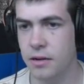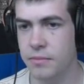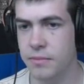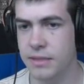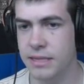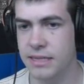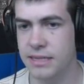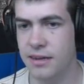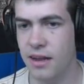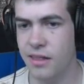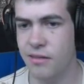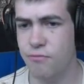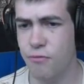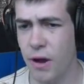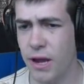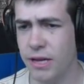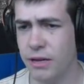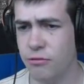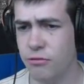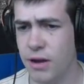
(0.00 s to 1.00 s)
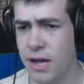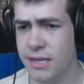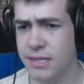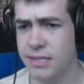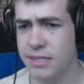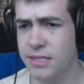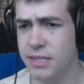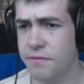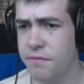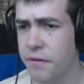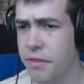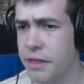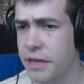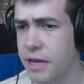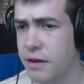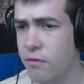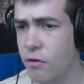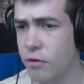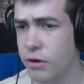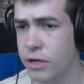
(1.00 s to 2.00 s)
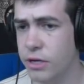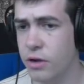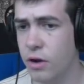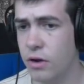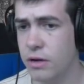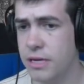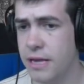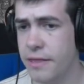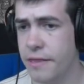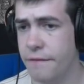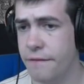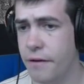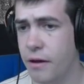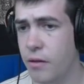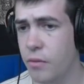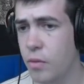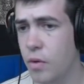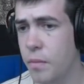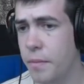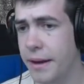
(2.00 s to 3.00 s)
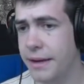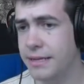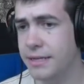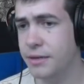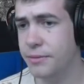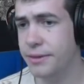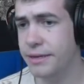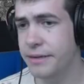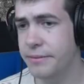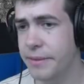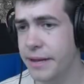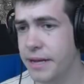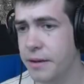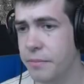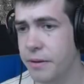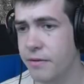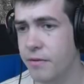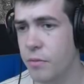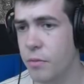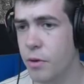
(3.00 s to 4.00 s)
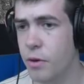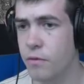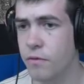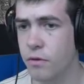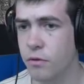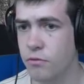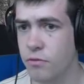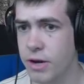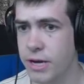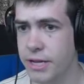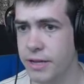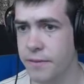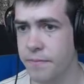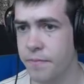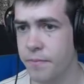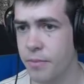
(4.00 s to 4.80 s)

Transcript: Things like the Raider trousers and stuff I think I've already got, and the Feral War Paint, so we can make a bit of a move already.